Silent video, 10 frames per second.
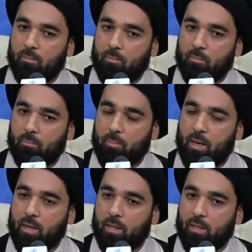
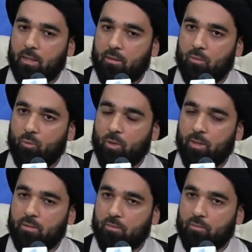by the
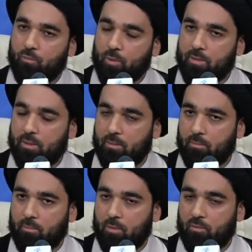words of
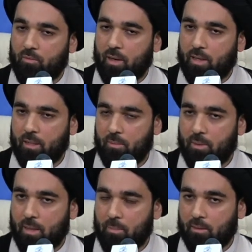wisdom of Ali ibn
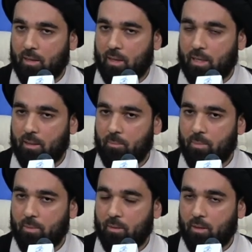Abi Talib
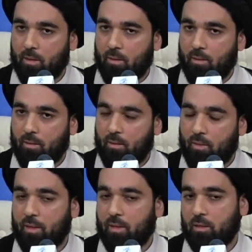
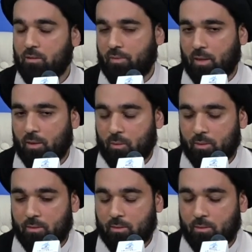than his
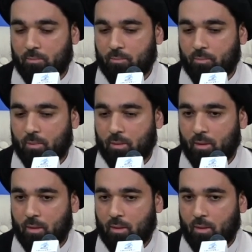followers.
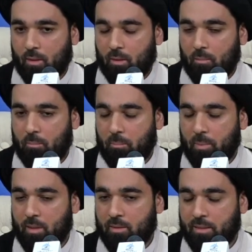
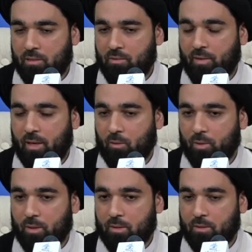Because his
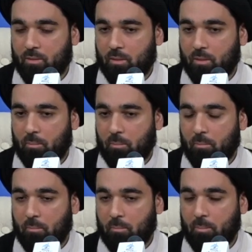followers
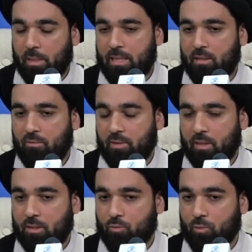believe in
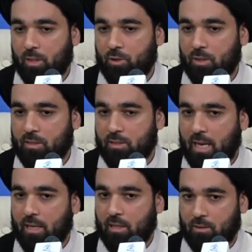his religious
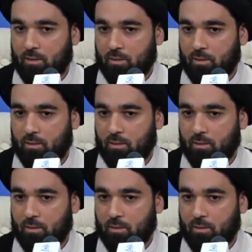status,